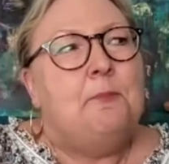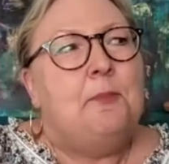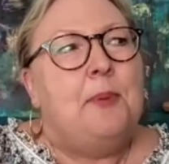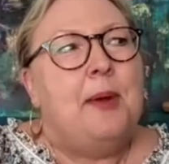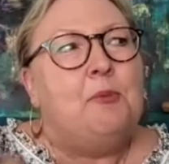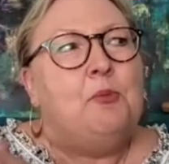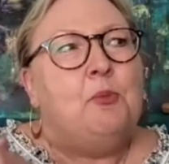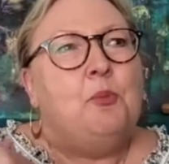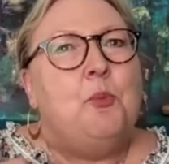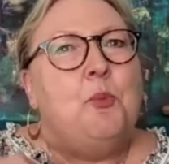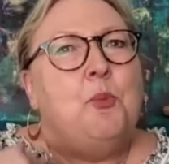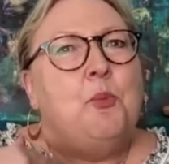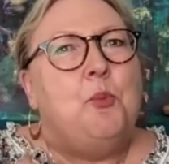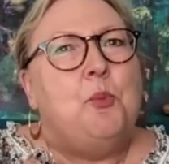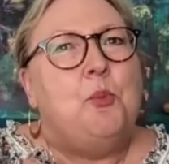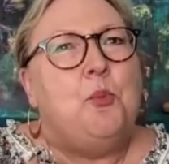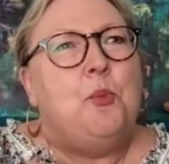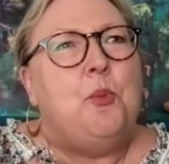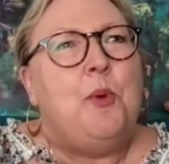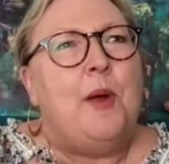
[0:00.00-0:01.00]
But
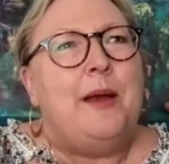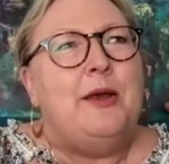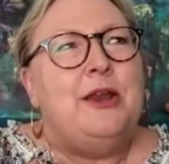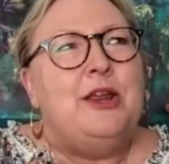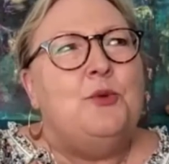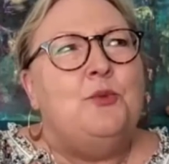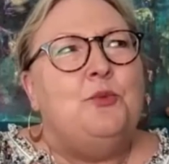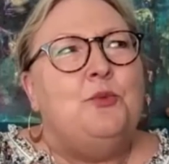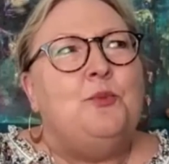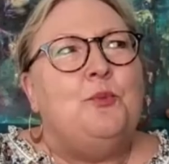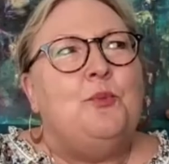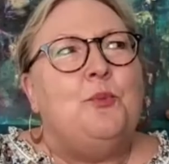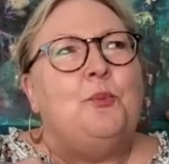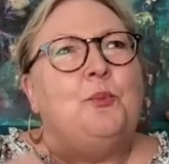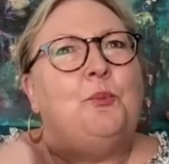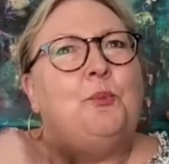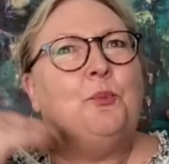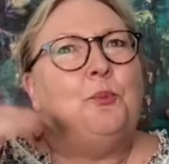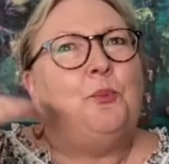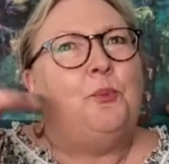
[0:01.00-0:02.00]
when you
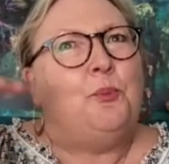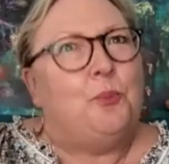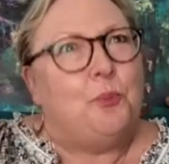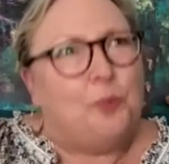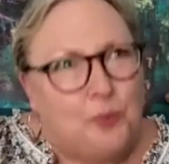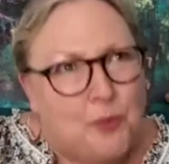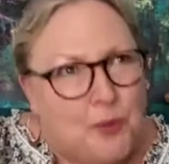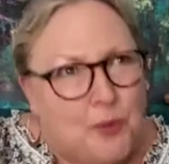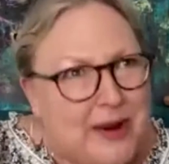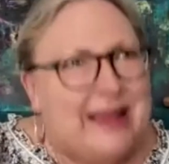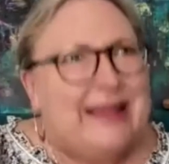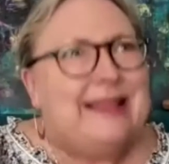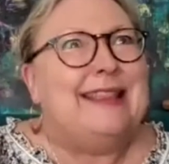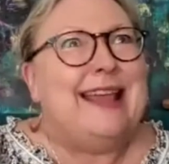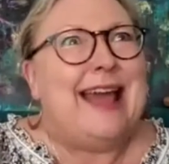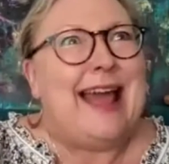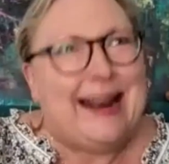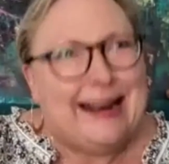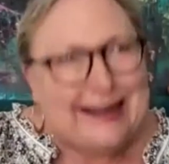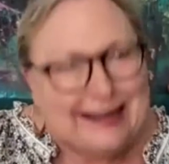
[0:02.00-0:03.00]
read
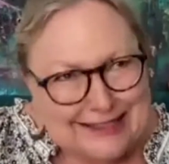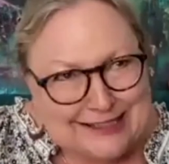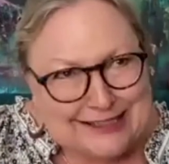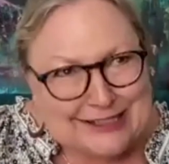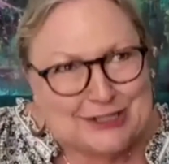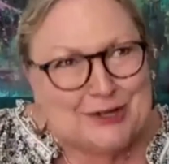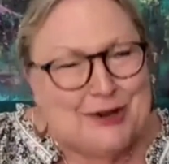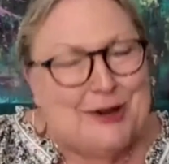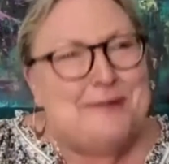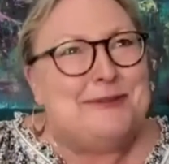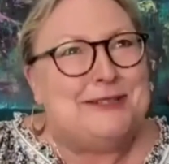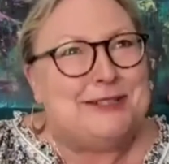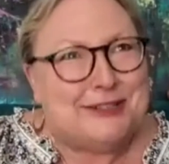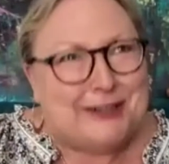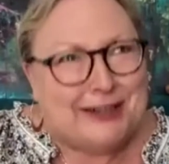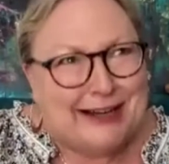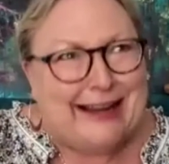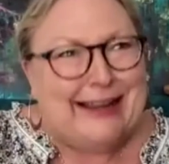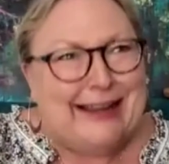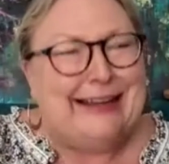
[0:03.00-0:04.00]
that
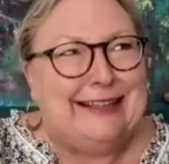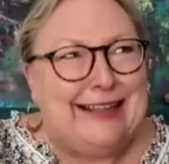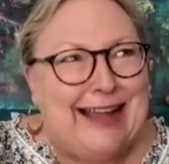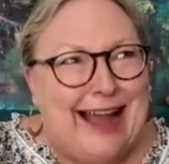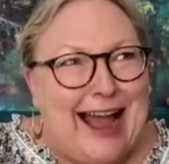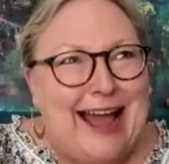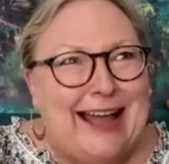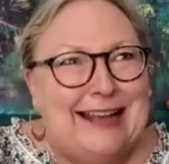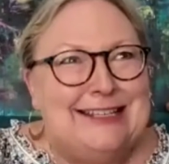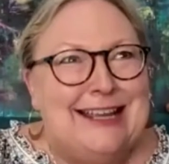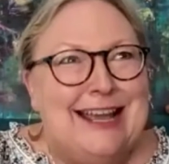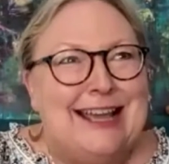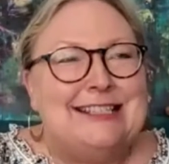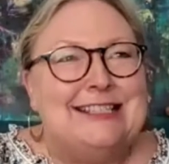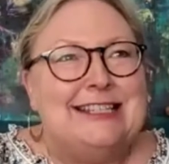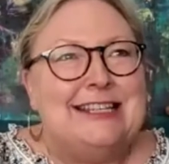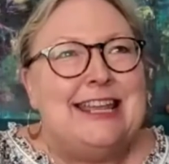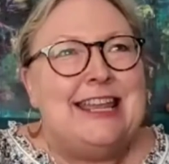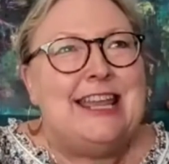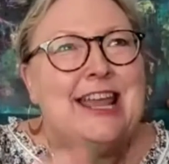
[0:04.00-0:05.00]
scripture in
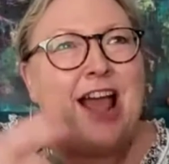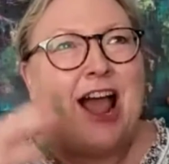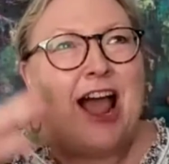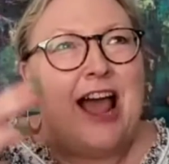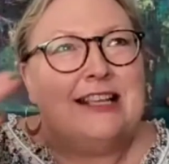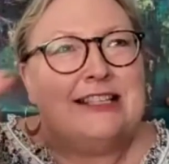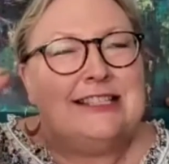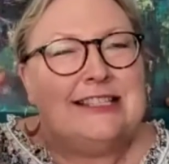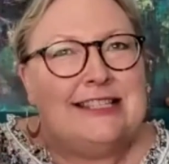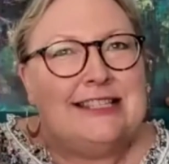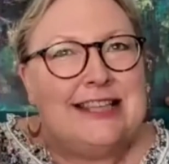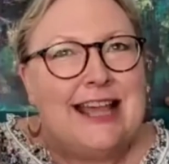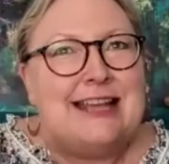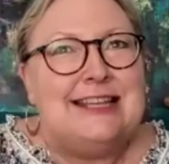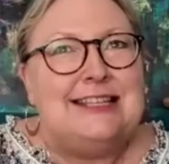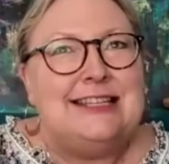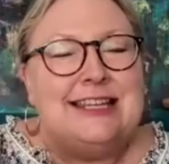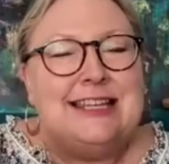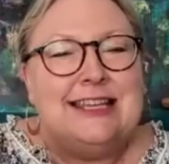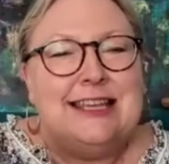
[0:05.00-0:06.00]
context, he
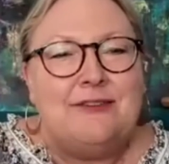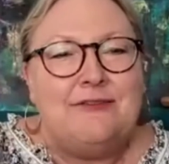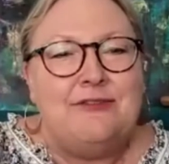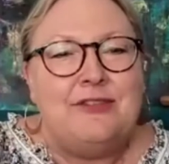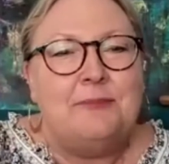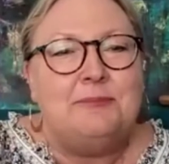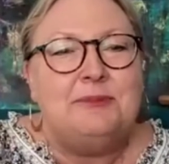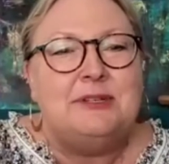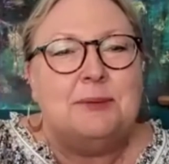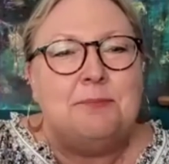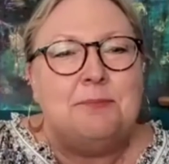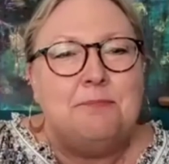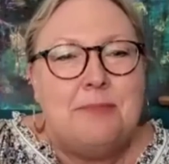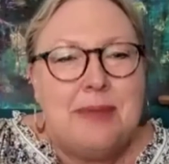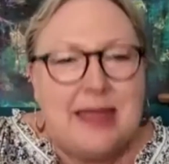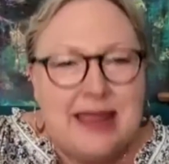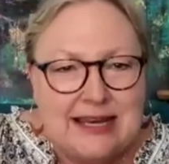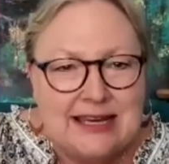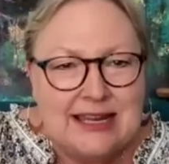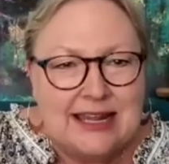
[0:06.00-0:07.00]
said to give them
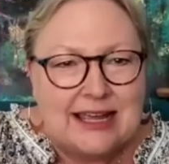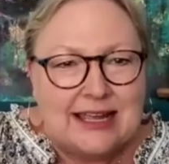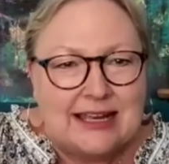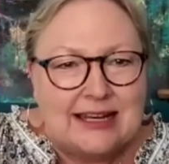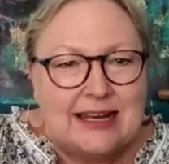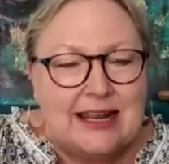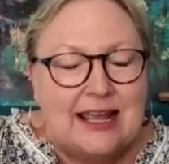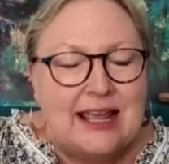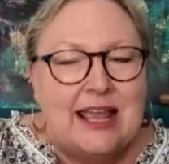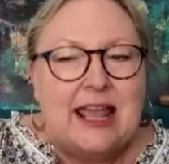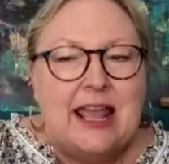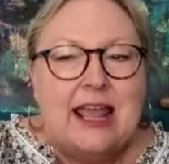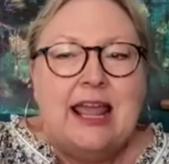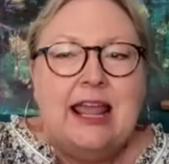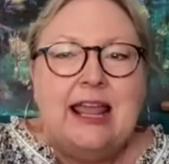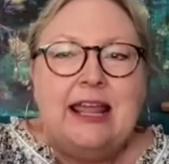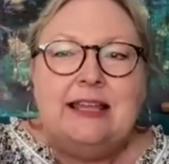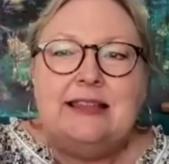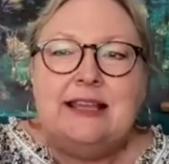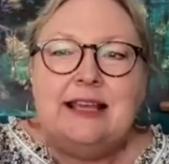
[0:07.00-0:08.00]
dominion
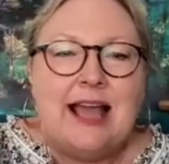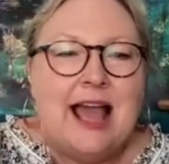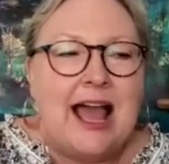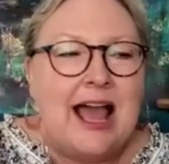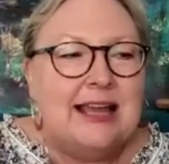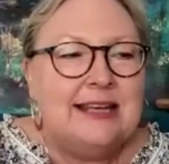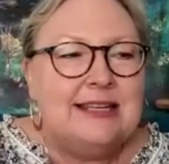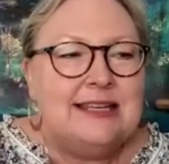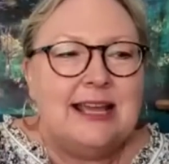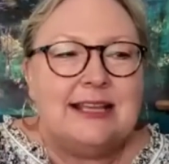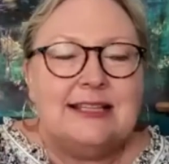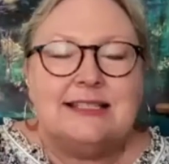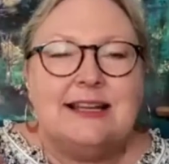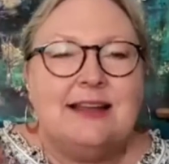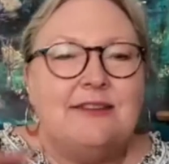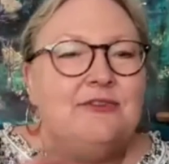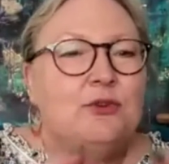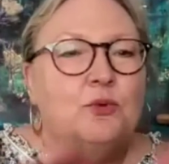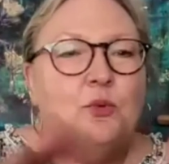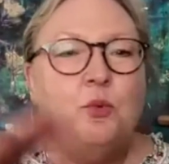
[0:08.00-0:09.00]
in the context
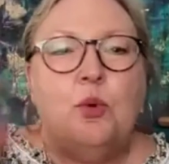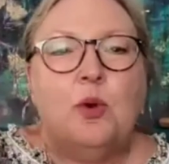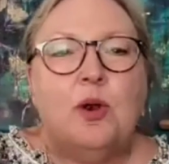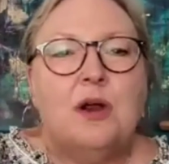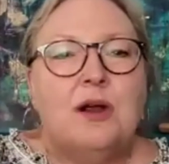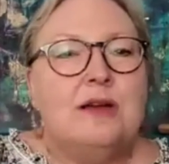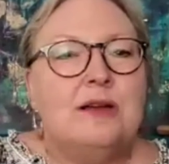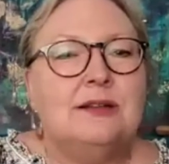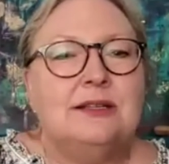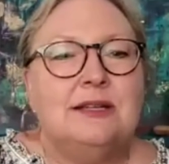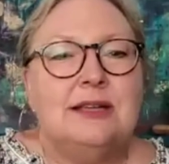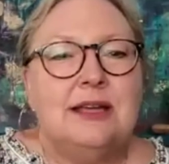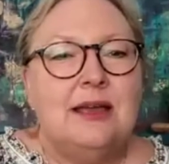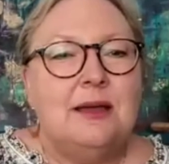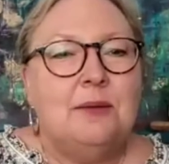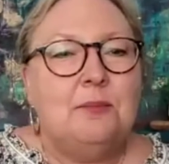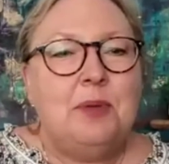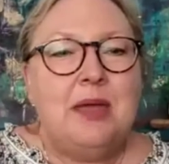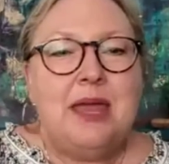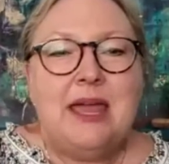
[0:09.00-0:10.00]
of the world
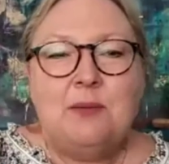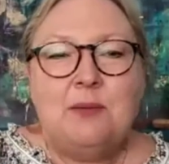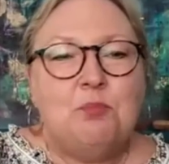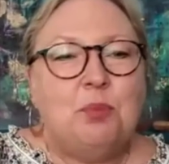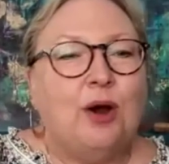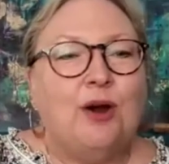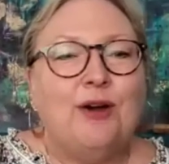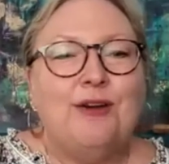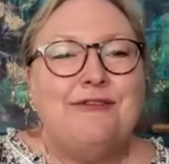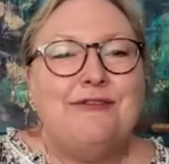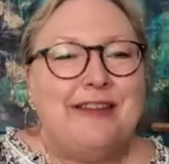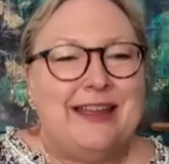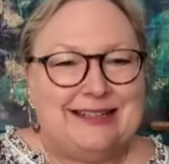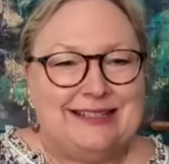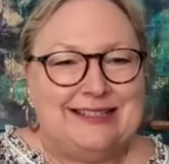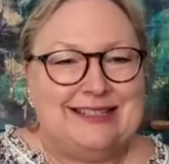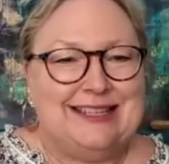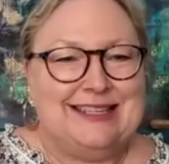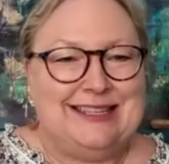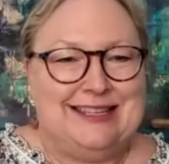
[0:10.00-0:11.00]
being
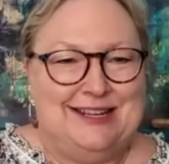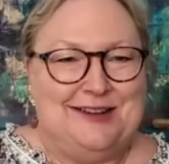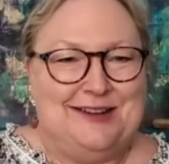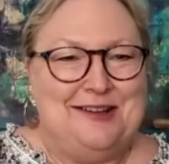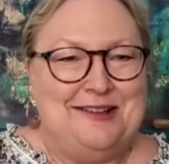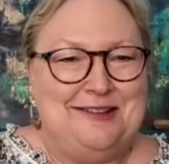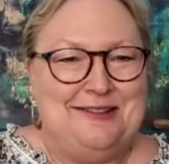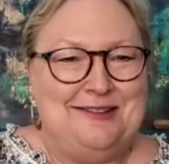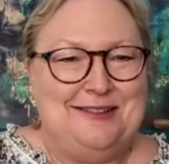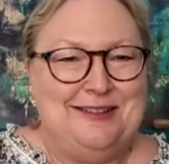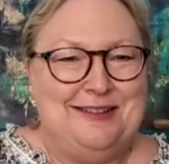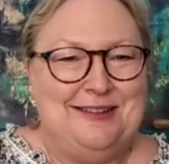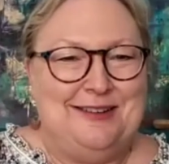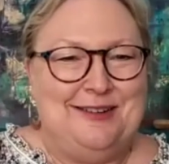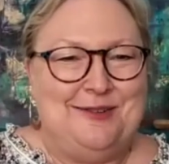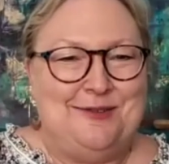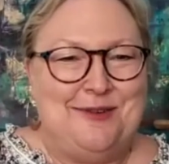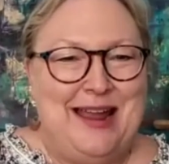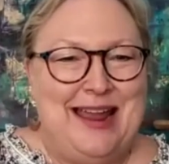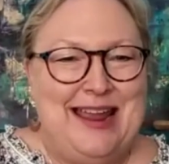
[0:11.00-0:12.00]
perfect still, mm-hmm,
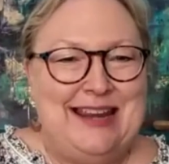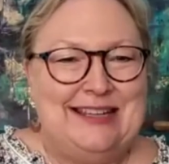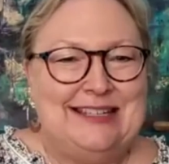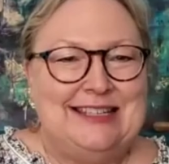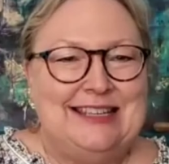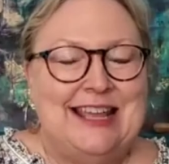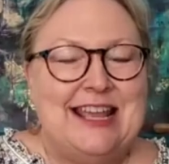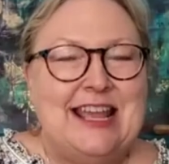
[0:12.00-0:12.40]
mm-hmm. right?